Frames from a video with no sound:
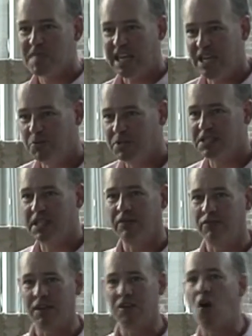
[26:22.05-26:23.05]
He was
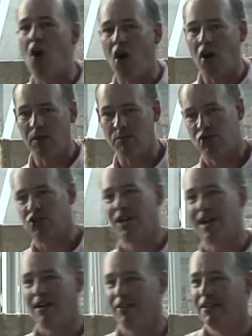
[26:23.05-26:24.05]
given an
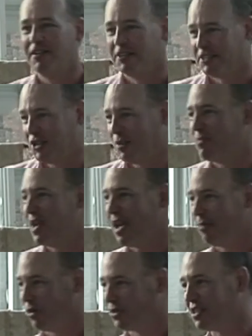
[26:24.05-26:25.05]
armchair to be
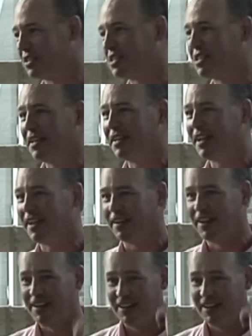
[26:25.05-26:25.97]
able to sit in.